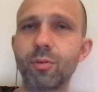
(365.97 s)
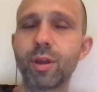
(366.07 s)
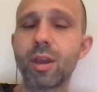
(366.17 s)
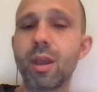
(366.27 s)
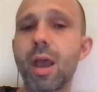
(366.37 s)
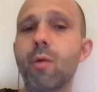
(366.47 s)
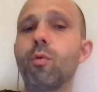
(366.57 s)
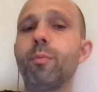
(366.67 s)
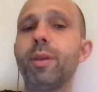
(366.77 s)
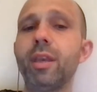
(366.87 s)
dude. I
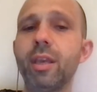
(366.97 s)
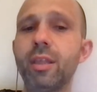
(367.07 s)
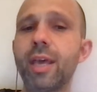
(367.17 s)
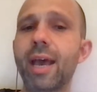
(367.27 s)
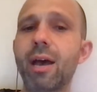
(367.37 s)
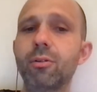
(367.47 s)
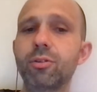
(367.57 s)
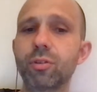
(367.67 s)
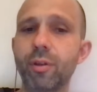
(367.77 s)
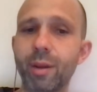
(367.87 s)
will be in the
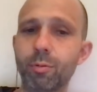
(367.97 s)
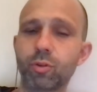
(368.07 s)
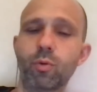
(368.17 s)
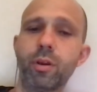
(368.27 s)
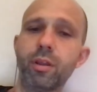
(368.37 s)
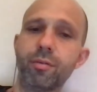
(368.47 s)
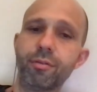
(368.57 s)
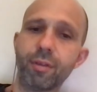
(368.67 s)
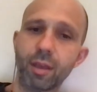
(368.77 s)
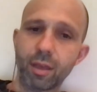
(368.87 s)
house on April 20th
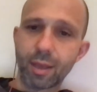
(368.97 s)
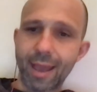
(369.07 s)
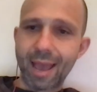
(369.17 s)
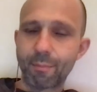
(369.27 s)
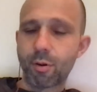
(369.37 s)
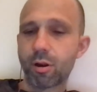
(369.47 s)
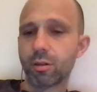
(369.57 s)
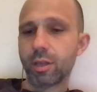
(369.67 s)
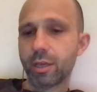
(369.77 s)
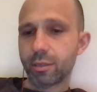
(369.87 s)
at
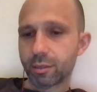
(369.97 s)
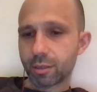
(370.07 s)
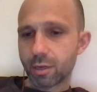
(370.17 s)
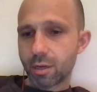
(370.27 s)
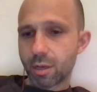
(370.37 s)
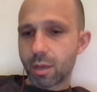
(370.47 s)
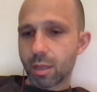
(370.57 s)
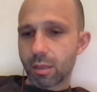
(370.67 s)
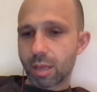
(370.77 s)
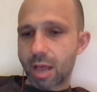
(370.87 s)
Barclays,
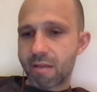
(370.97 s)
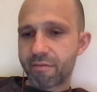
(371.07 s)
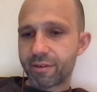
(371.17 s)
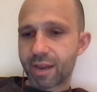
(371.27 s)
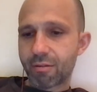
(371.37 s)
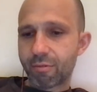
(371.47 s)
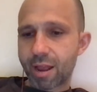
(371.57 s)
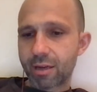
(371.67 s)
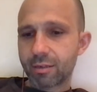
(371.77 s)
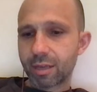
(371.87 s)
live and
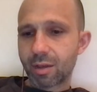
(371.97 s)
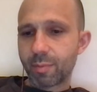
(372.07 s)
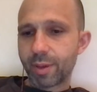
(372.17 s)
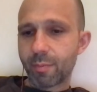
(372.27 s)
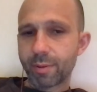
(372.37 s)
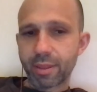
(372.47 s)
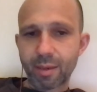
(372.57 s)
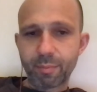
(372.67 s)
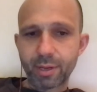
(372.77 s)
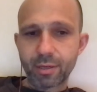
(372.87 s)
direct. I'll be up in
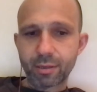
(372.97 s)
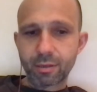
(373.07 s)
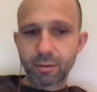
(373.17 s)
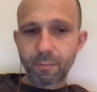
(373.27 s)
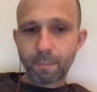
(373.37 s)
that piece.